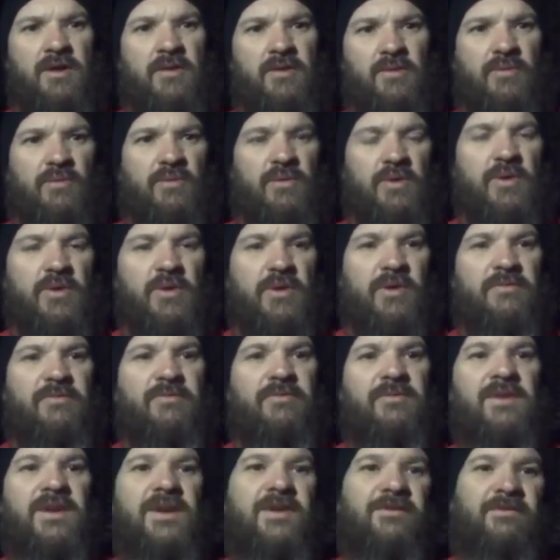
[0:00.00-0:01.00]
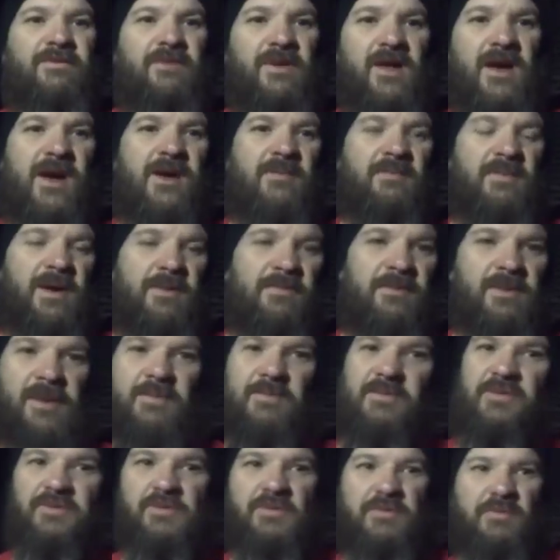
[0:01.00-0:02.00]
flip-flop.
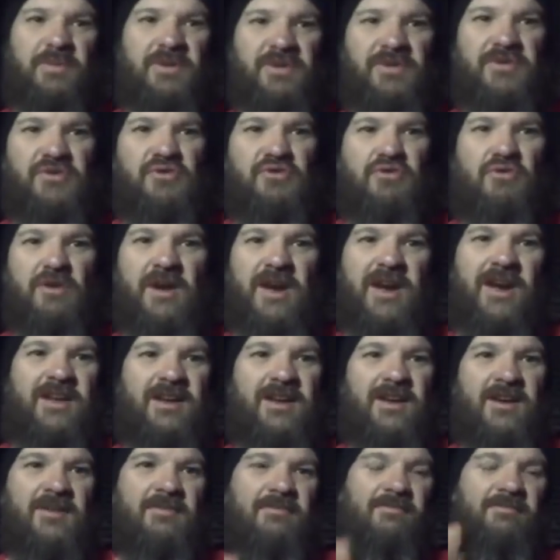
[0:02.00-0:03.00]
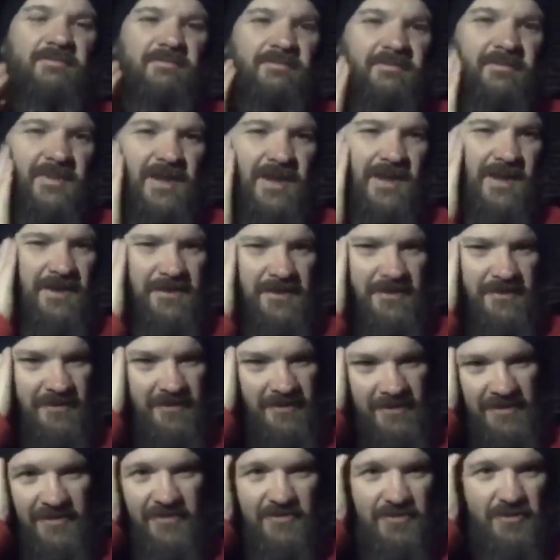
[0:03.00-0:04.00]
I'm just gonna be straight up, you know,
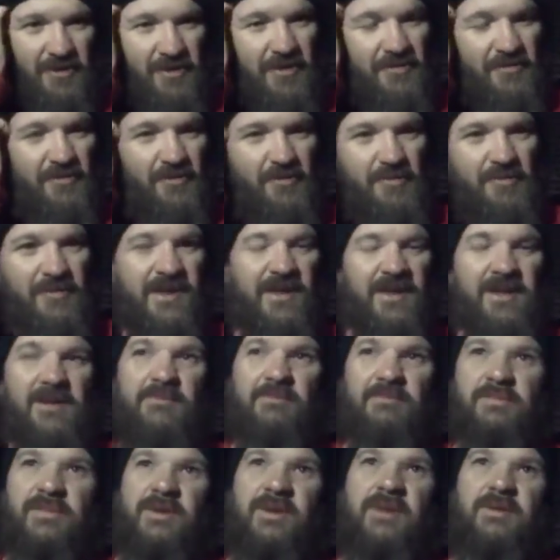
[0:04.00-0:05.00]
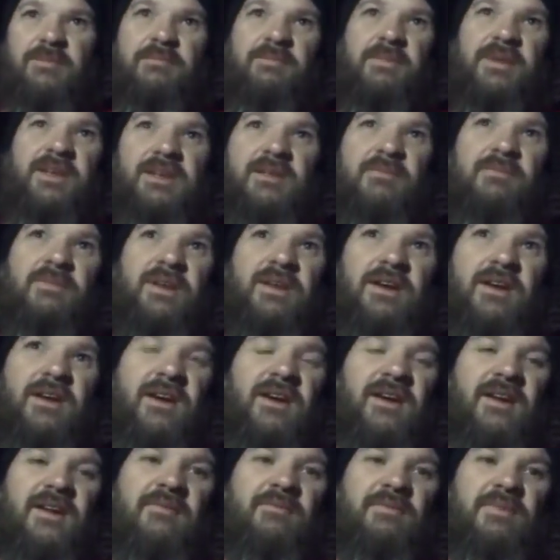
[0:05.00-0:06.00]
truthful. Me and
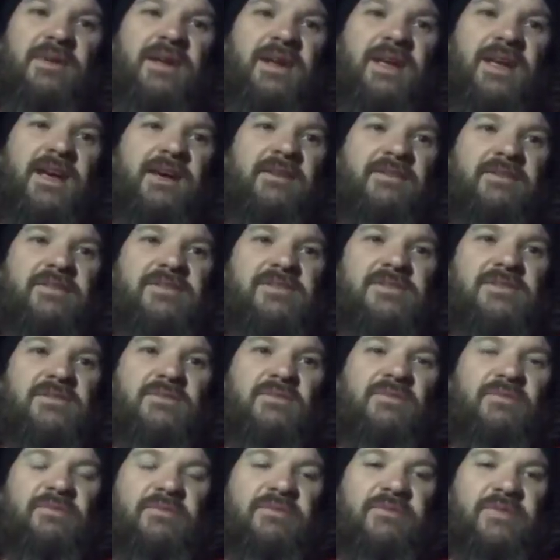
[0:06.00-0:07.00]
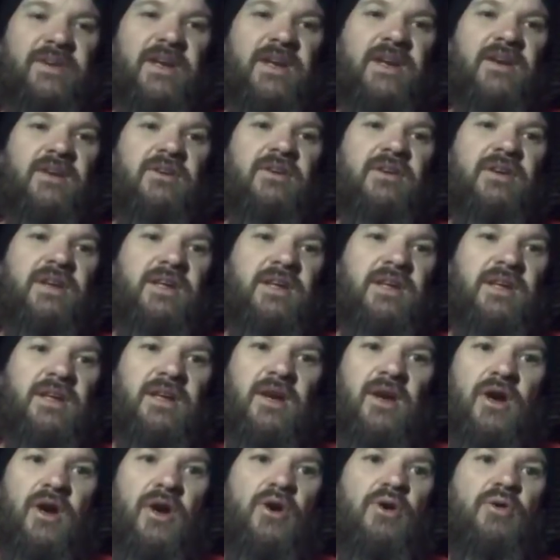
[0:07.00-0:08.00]
Beyond have been having some very
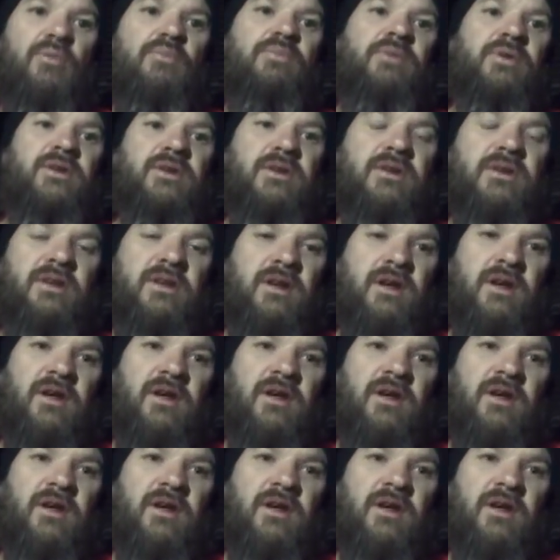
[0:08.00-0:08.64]
open